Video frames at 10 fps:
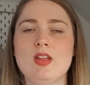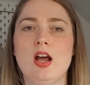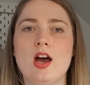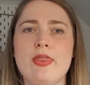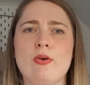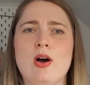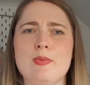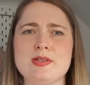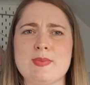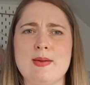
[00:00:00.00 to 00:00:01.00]
And I thought I
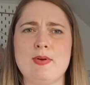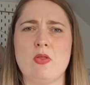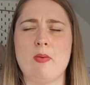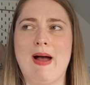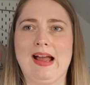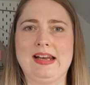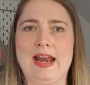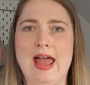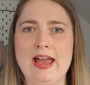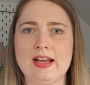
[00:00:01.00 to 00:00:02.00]
was maybe on the back
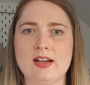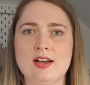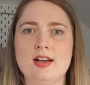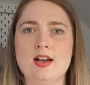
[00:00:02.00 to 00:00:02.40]
neck.